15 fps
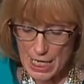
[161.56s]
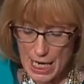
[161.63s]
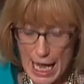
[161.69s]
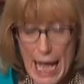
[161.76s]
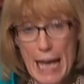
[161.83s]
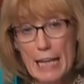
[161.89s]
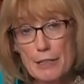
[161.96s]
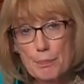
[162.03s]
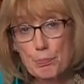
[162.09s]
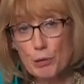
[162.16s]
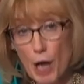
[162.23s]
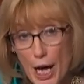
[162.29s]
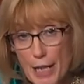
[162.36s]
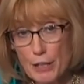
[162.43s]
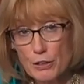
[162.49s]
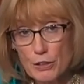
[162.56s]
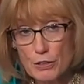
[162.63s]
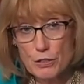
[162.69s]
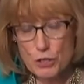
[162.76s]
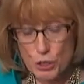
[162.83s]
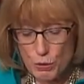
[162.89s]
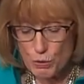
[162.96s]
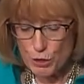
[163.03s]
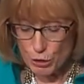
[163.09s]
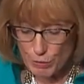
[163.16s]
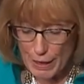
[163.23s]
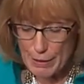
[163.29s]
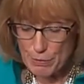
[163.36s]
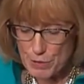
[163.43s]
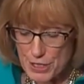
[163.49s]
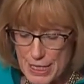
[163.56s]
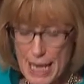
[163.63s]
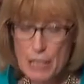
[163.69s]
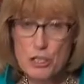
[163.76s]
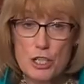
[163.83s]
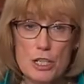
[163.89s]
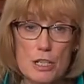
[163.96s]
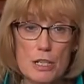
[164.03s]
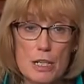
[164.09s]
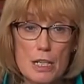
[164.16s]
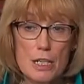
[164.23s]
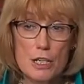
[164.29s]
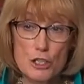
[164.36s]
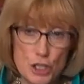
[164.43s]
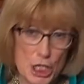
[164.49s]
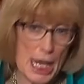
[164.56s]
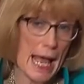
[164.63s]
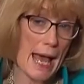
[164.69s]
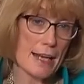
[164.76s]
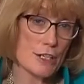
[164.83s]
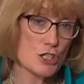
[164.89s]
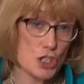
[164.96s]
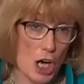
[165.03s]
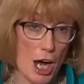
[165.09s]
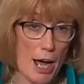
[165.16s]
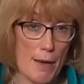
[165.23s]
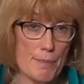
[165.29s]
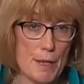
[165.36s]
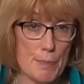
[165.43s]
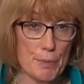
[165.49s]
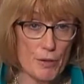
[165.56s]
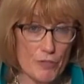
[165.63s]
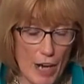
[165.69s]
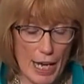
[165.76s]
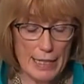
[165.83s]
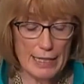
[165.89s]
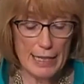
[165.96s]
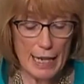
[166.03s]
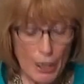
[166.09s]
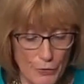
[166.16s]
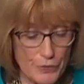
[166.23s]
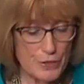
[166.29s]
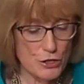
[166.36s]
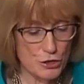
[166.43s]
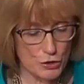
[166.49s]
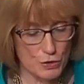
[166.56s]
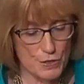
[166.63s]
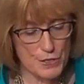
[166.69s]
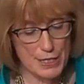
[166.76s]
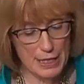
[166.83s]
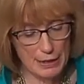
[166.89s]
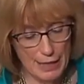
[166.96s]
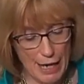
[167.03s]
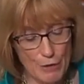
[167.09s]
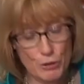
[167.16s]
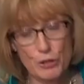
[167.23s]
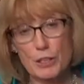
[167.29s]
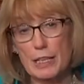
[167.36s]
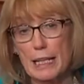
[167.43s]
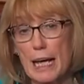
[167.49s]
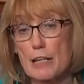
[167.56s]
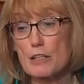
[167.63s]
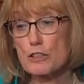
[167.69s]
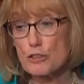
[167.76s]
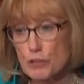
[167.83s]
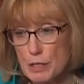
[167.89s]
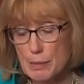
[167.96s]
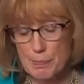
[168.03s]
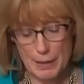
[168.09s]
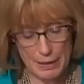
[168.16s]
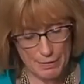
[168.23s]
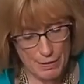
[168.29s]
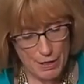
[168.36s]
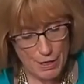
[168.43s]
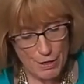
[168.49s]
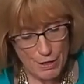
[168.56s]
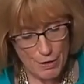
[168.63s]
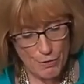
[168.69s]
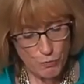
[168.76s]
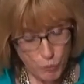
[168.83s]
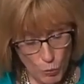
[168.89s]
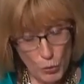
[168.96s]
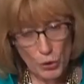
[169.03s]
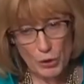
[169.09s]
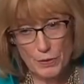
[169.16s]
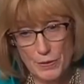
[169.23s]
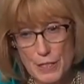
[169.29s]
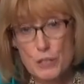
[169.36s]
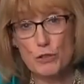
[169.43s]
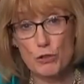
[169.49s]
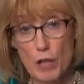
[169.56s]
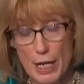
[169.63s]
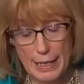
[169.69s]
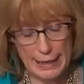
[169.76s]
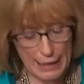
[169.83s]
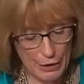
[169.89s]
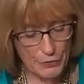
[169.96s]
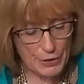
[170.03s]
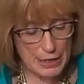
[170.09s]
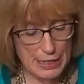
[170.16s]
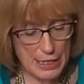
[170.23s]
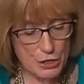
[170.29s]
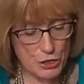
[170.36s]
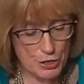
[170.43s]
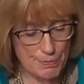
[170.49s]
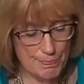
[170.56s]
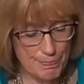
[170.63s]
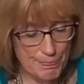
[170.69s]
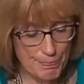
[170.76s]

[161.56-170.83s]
And prior to the Great Recession, she had a job that provided health insurance and allowed her to get treatment for this chronic health condition.